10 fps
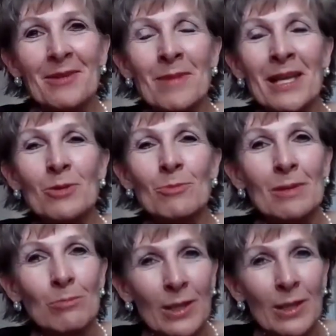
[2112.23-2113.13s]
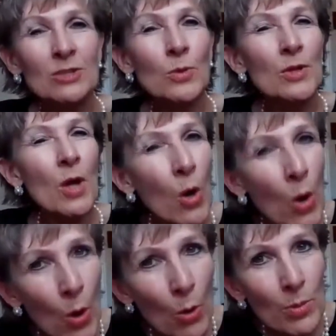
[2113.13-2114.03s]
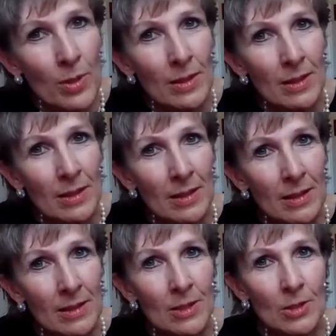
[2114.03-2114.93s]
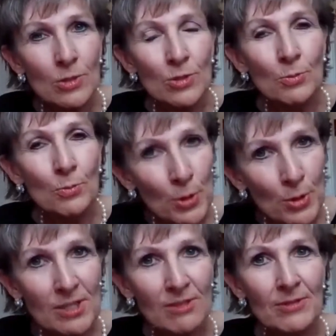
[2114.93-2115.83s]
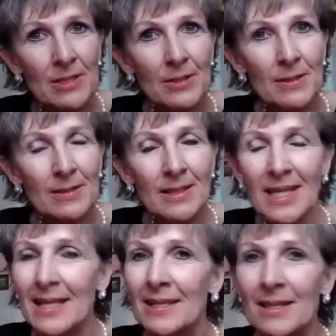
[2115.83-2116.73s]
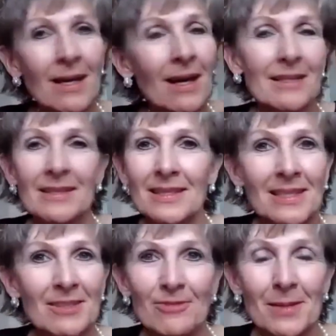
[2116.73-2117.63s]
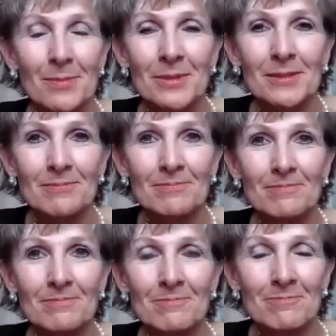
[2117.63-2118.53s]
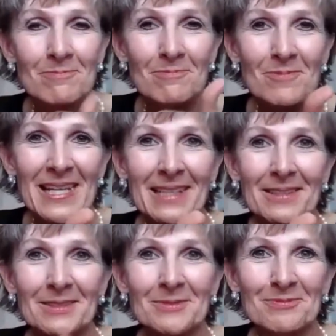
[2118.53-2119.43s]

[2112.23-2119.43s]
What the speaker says: May you be blessed with hope to persevere and not give up. Thanks.